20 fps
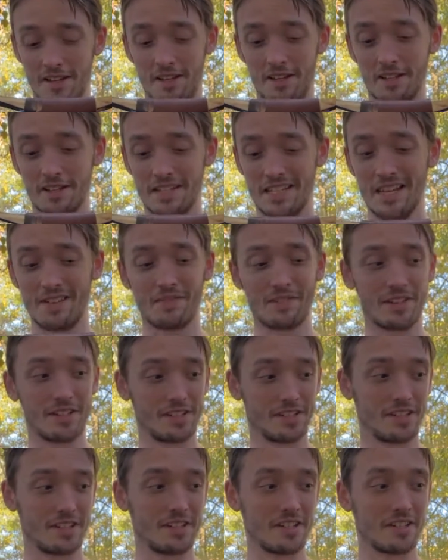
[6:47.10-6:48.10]
Could
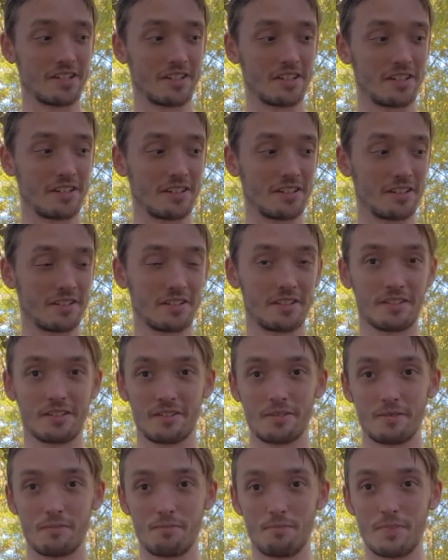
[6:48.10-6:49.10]
definitely
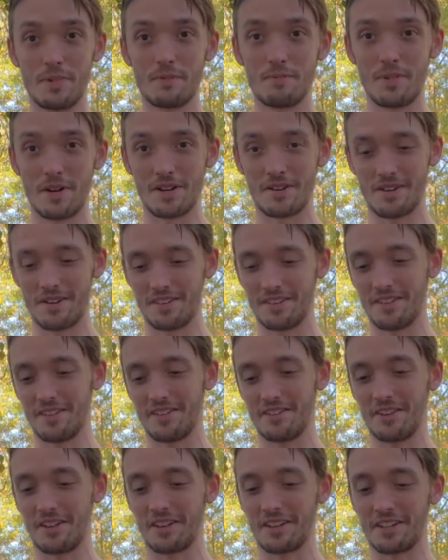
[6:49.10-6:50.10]
be better at
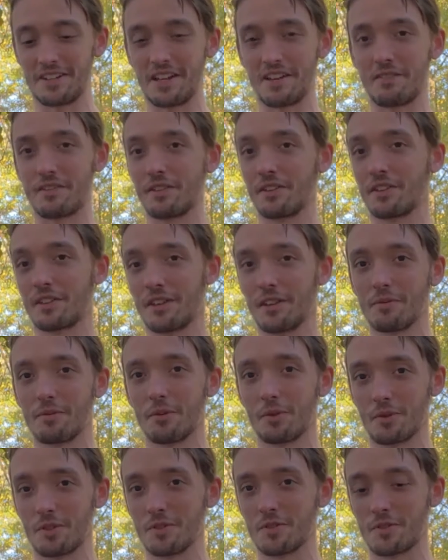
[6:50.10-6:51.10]
this. I could definitely get
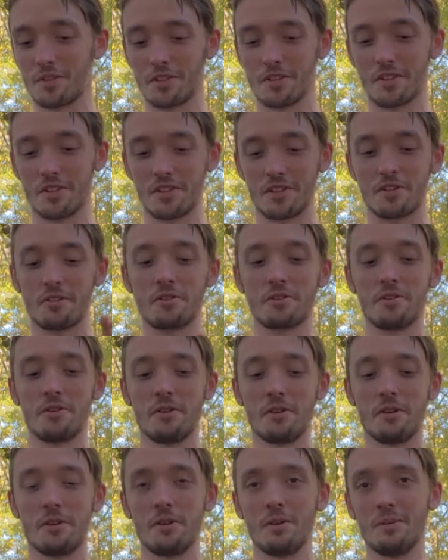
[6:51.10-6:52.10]
more used to this.
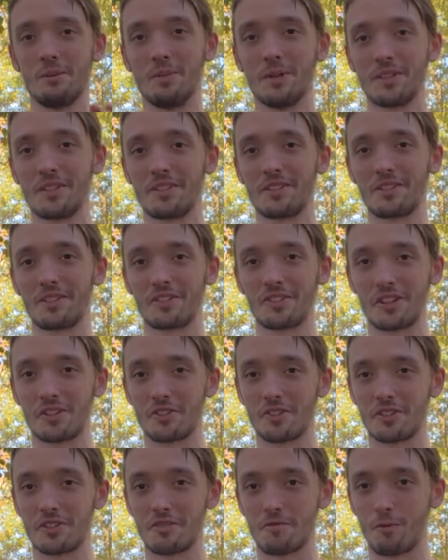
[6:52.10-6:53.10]
But this is
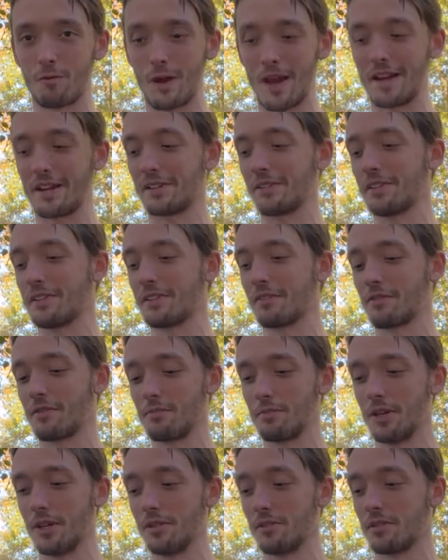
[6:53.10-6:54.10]
such a radically
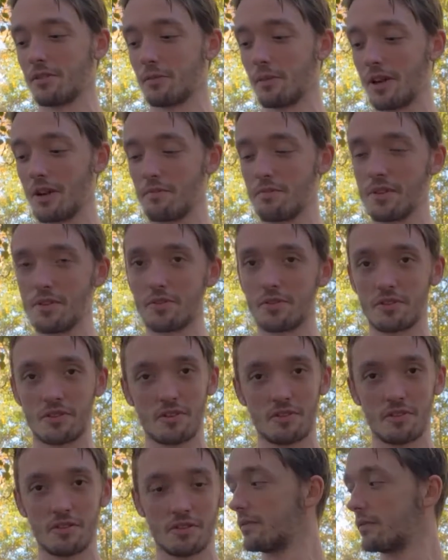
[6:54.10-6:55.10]
different bow than what I'm used
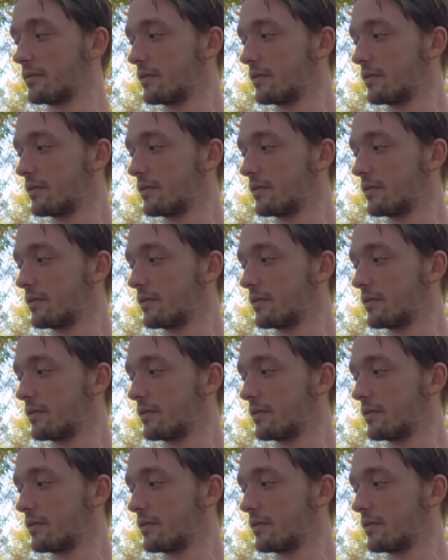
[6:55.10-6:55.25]
to.